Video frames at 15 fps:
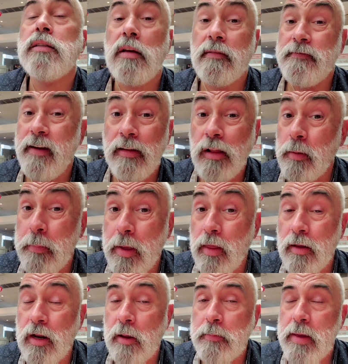
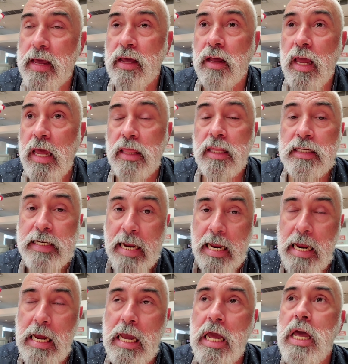availability being in the
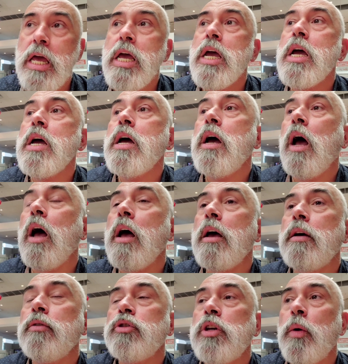tank.
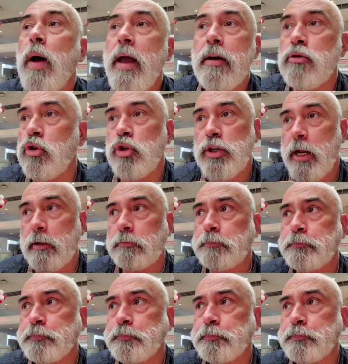So I understand.